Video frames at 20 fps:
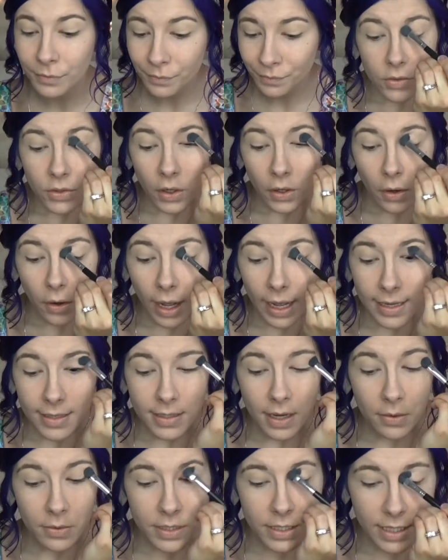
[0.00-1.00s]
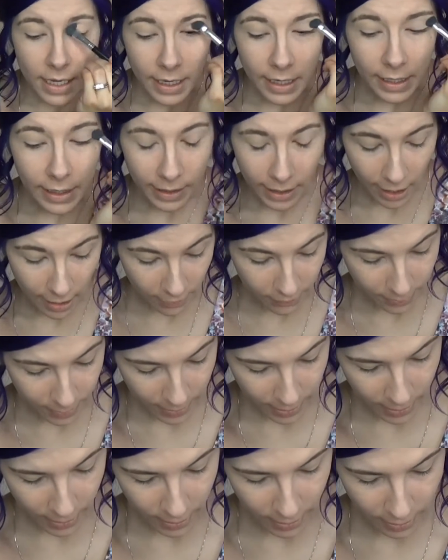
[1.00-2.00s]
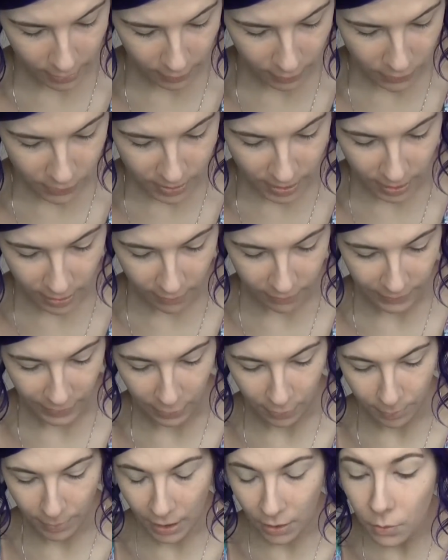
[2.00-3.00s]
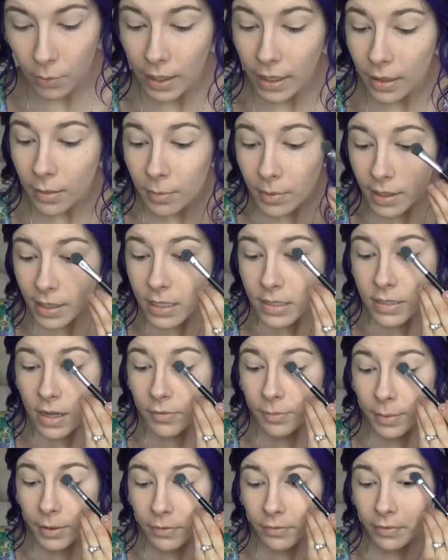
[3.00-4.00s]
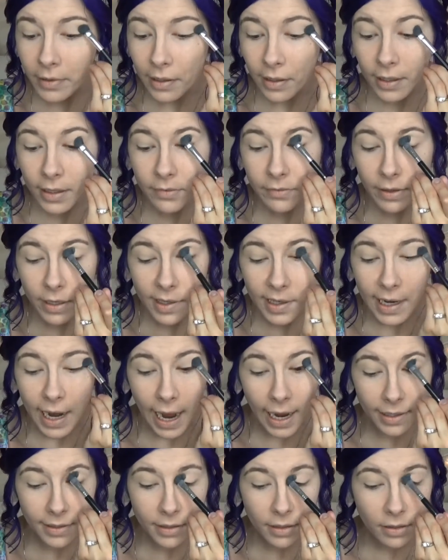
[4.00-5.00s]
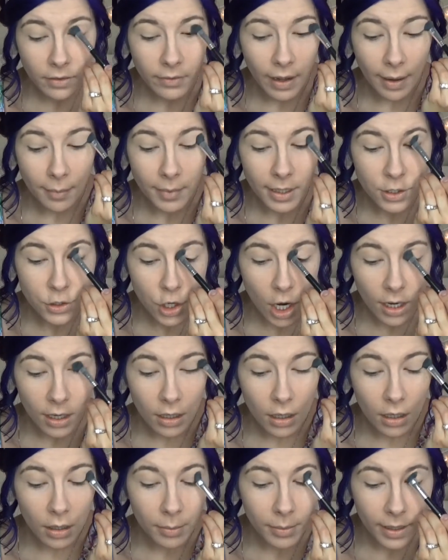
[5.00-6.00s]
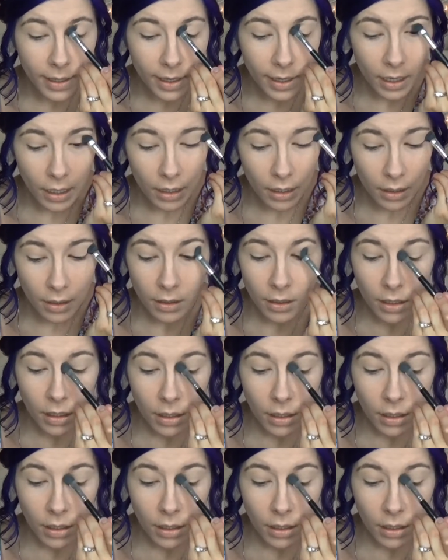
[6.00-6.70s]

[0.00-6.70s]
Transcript: So as I was saying, I've been losing a fair amount of weight because I've been very active at my job and